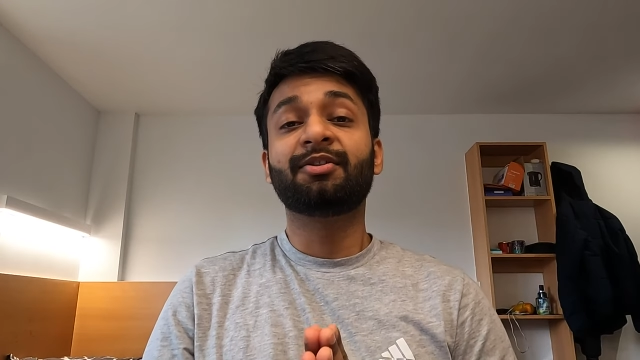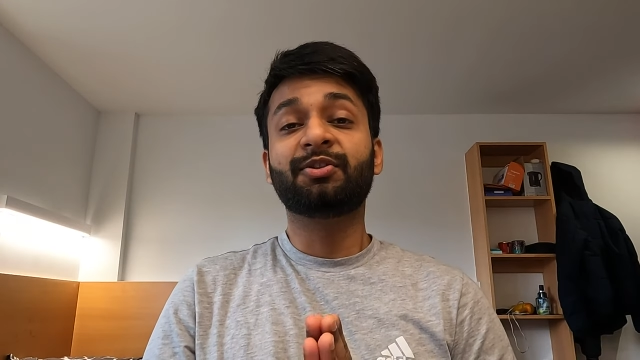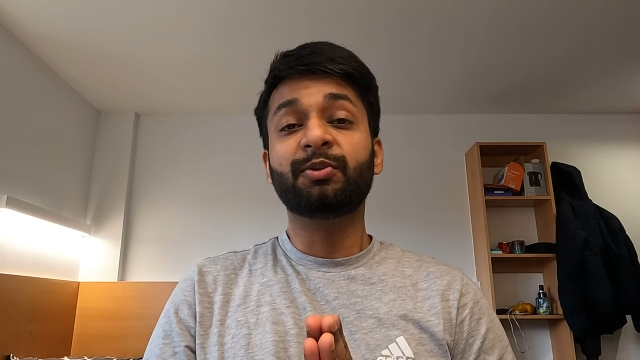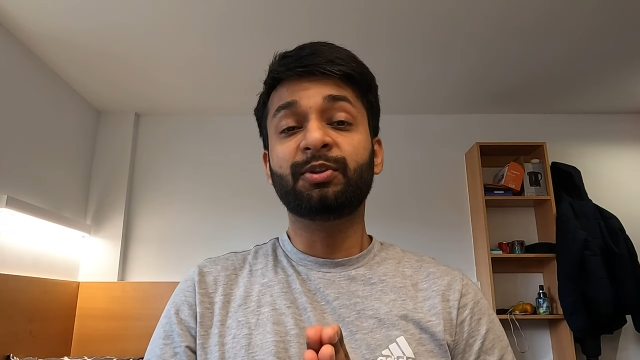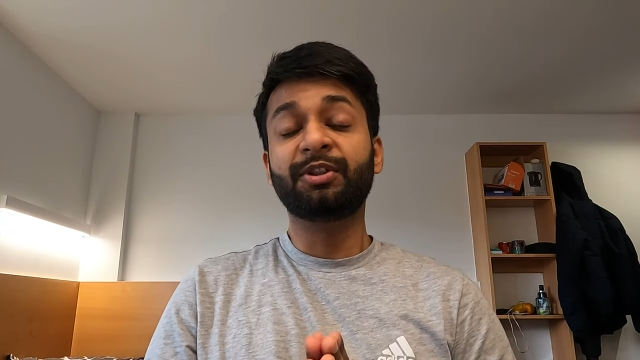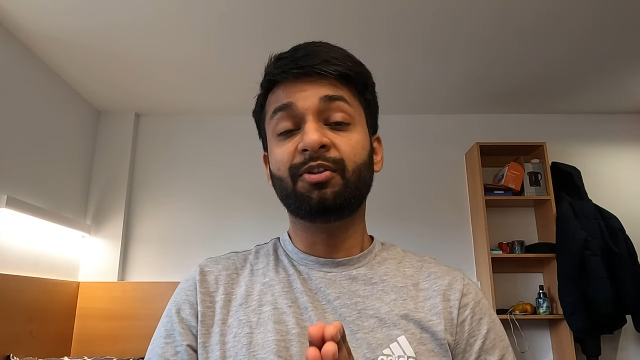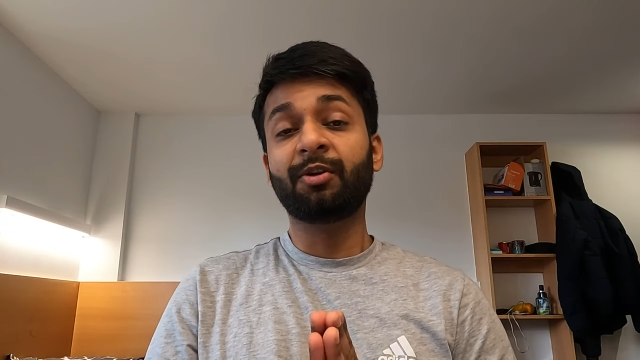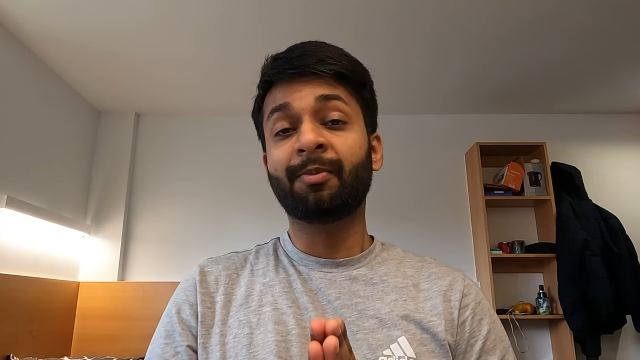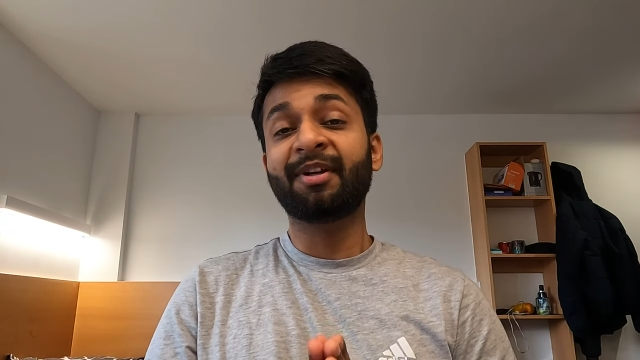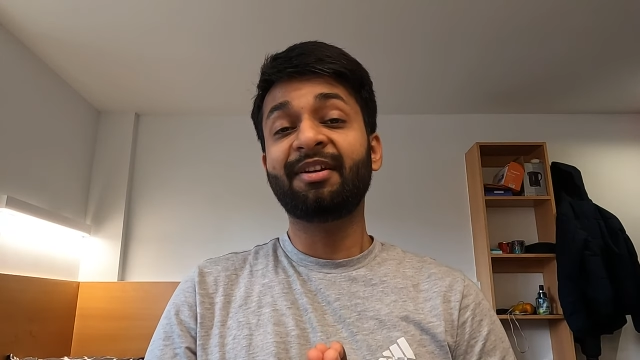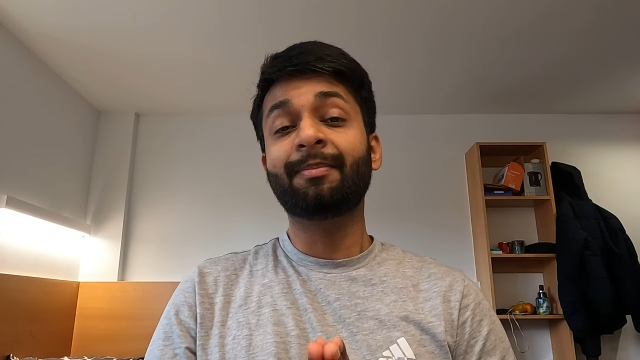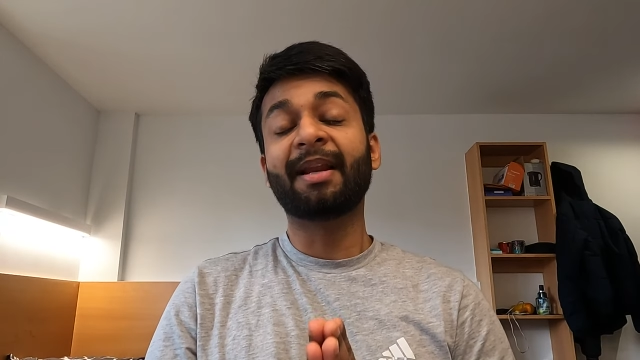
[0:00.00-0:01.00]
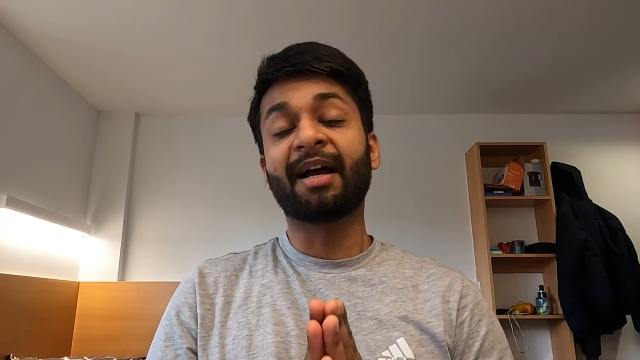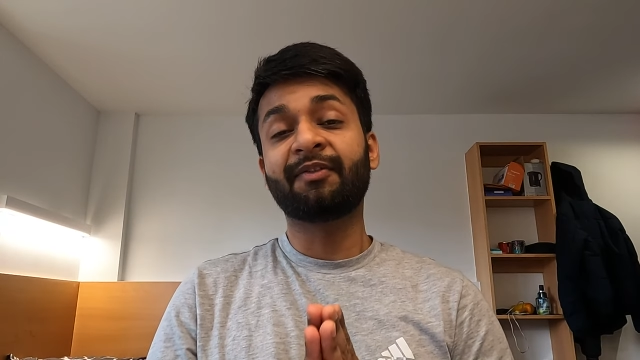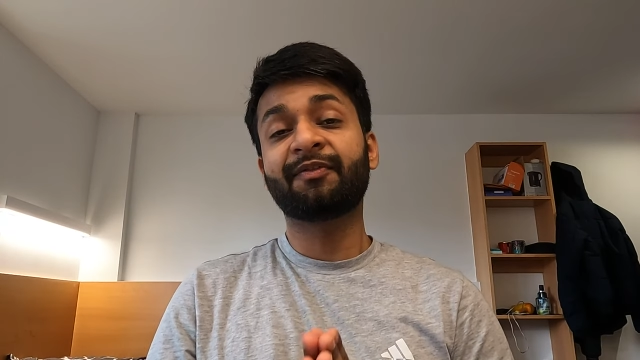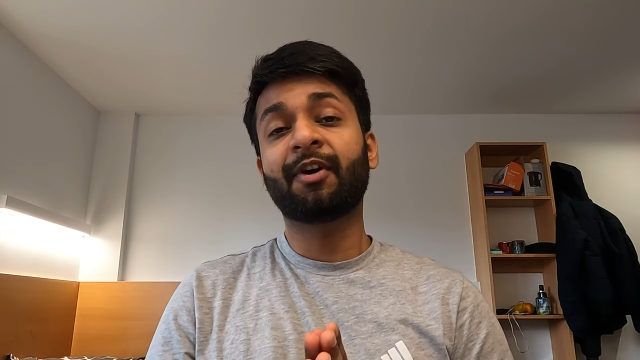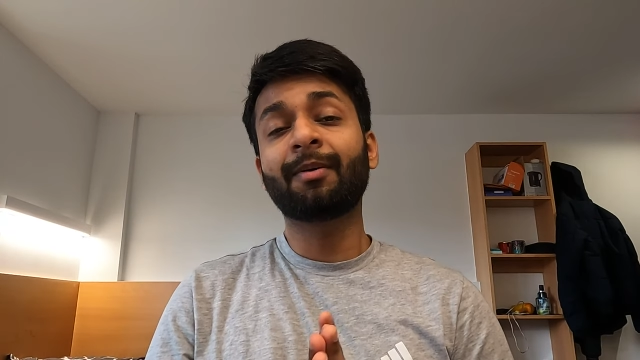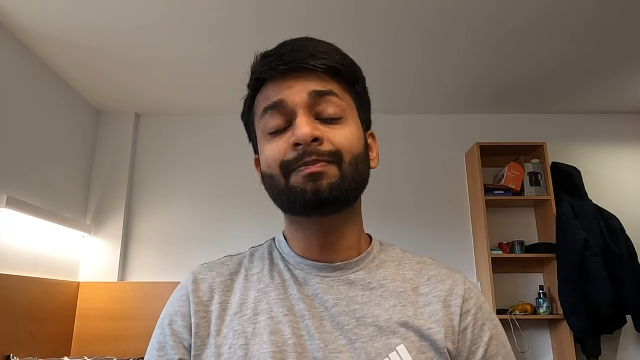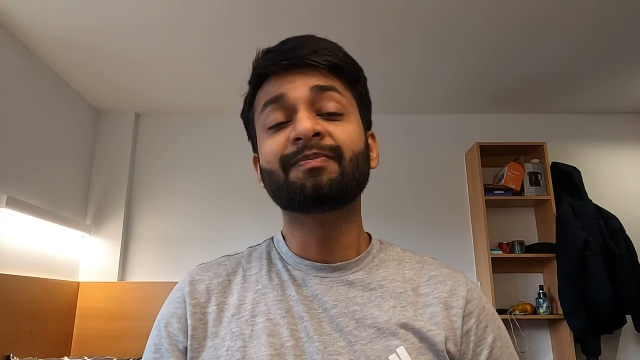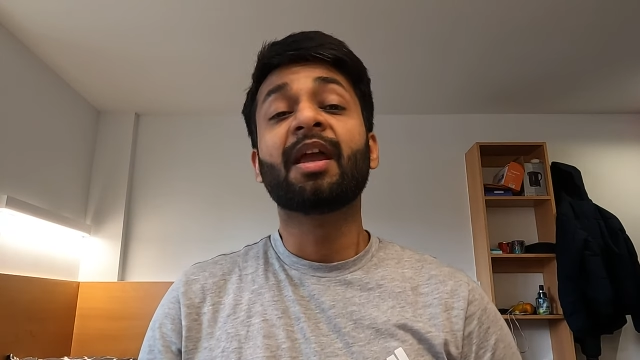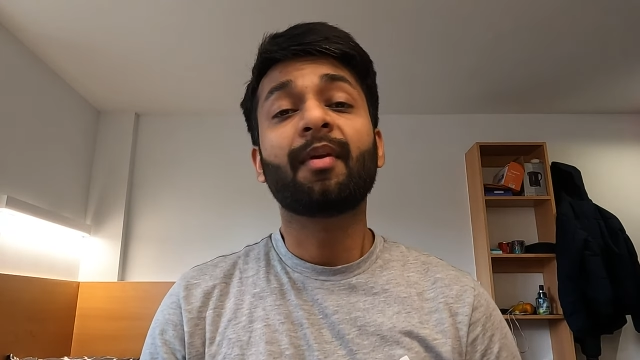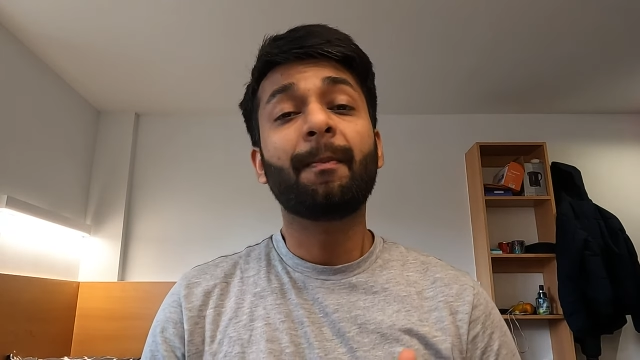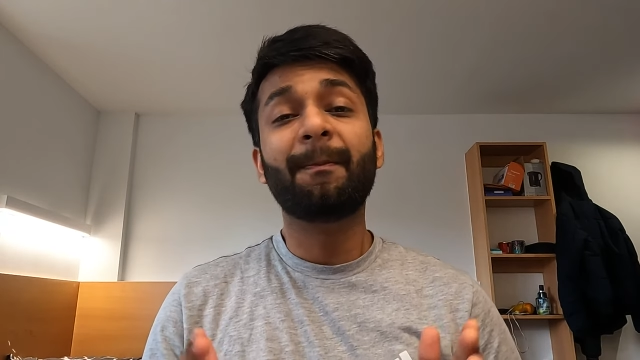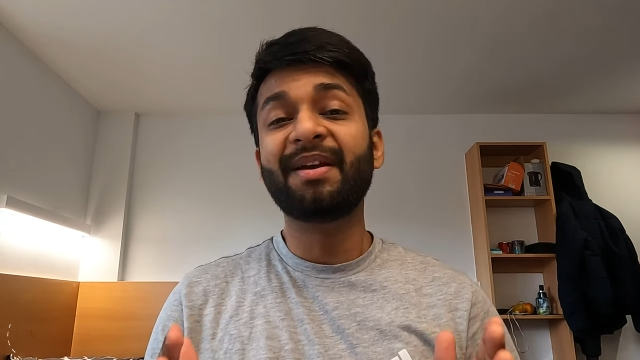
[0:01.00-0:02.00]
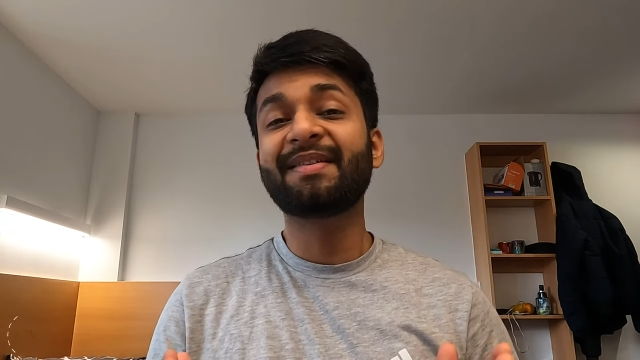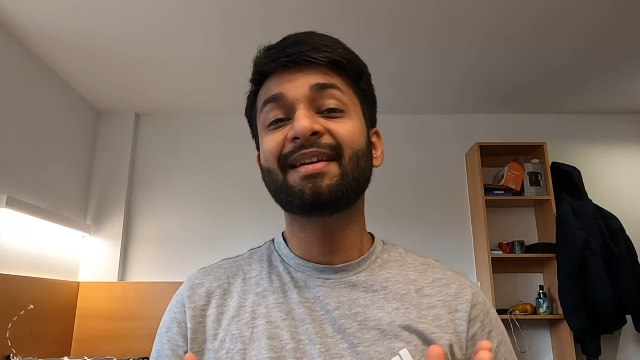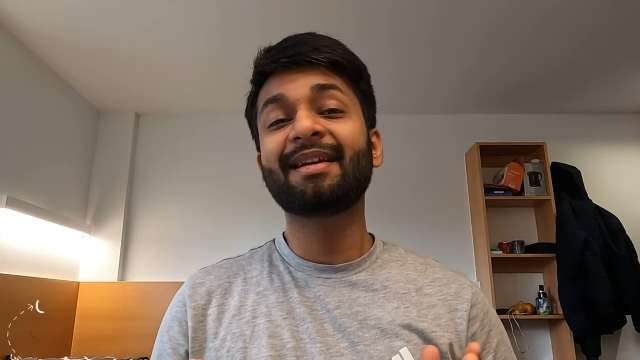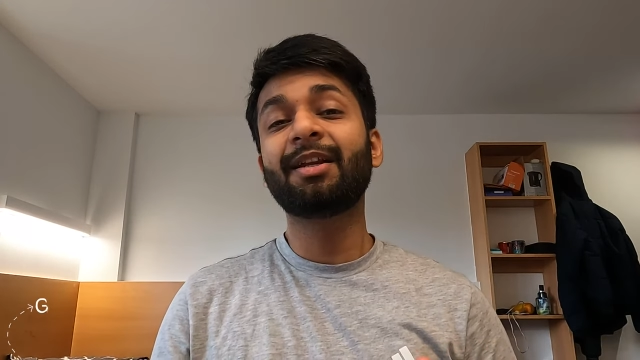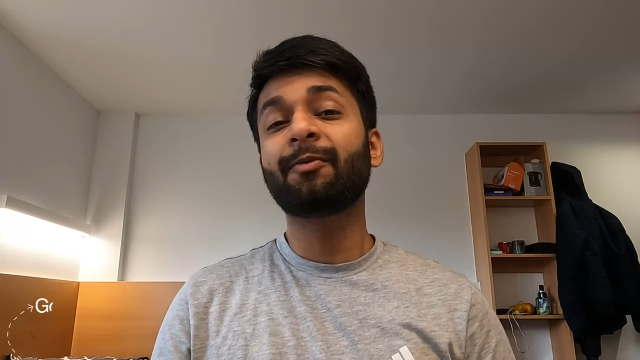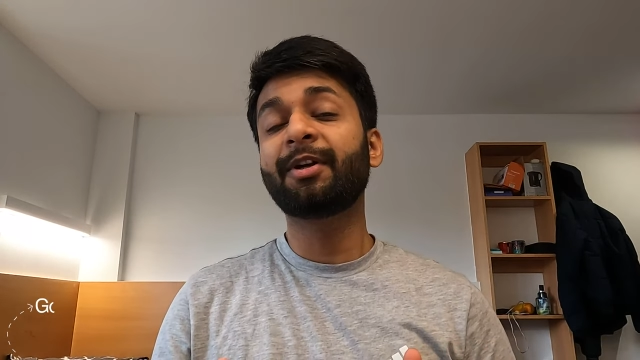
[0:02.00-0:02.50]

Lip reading: through the Unibody platform. Basically,